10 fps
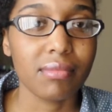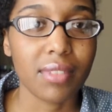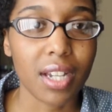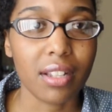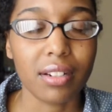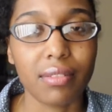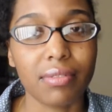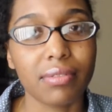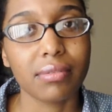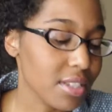Kind of.
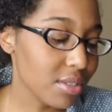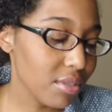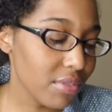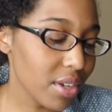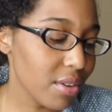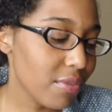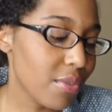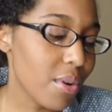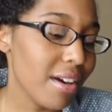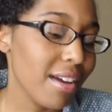This is a review
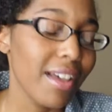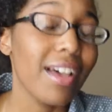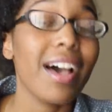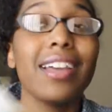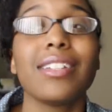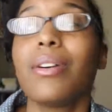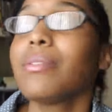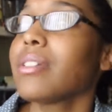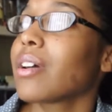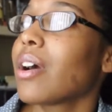for I
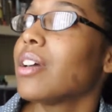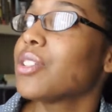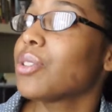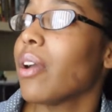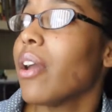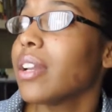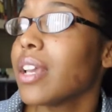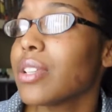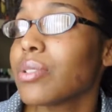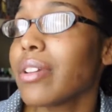Don't, A Contrarian
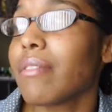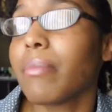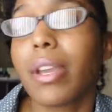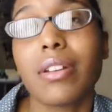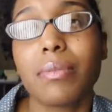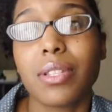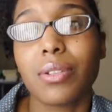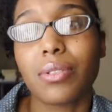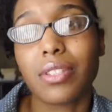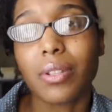History of Marriage by
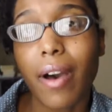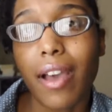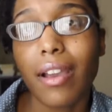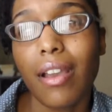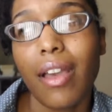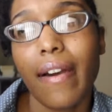Susan Squire.